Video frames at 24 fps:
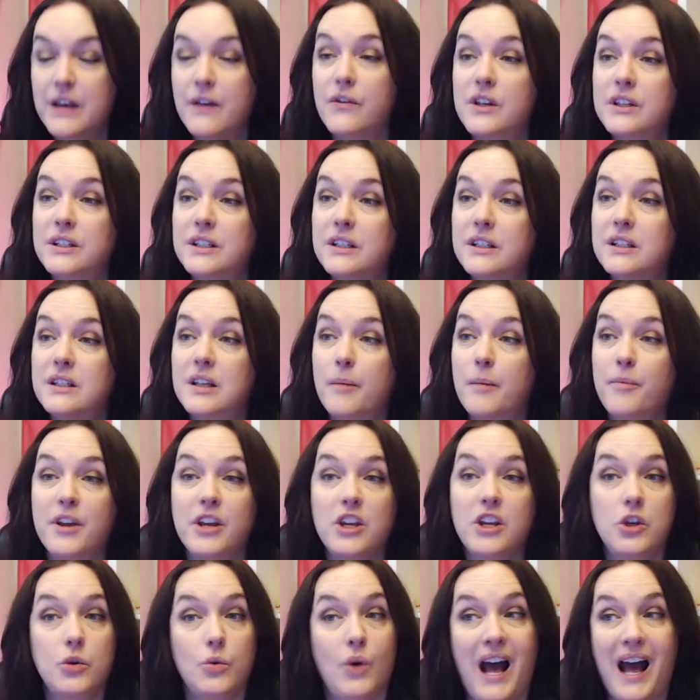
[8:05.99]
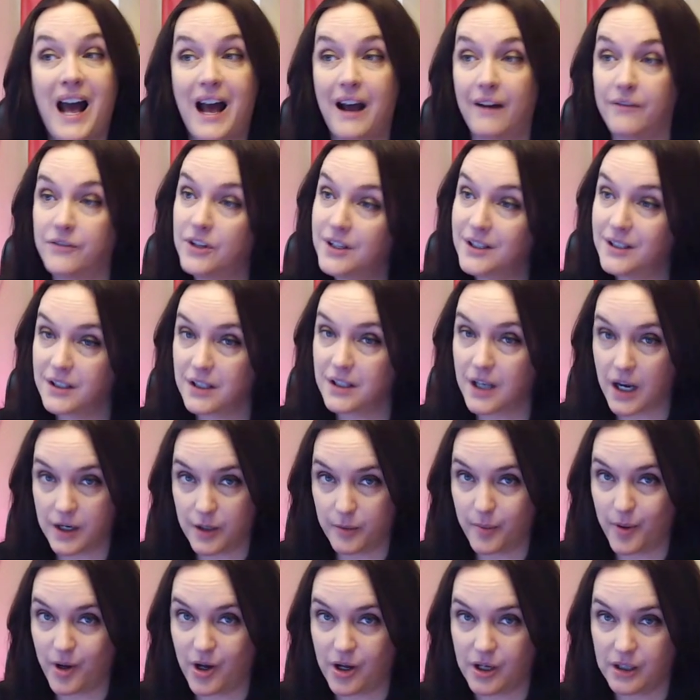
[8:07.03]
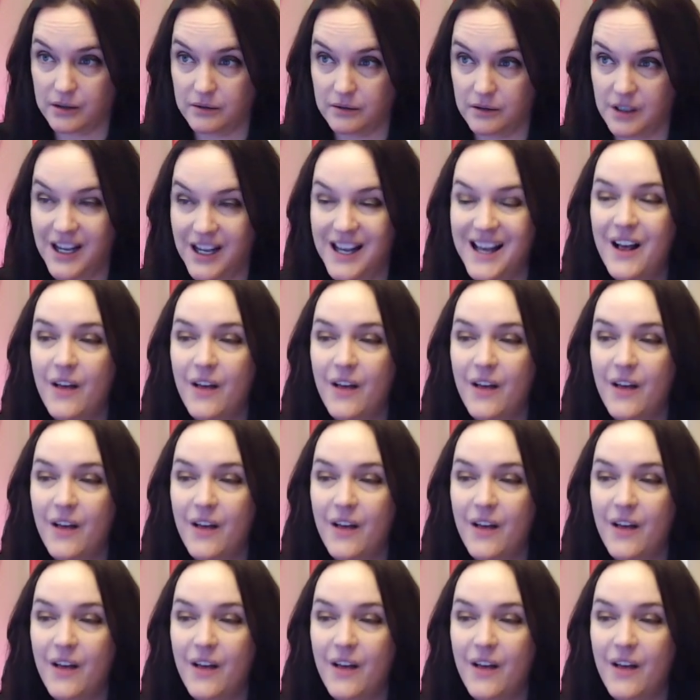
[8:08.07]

This is something you have to decide upon.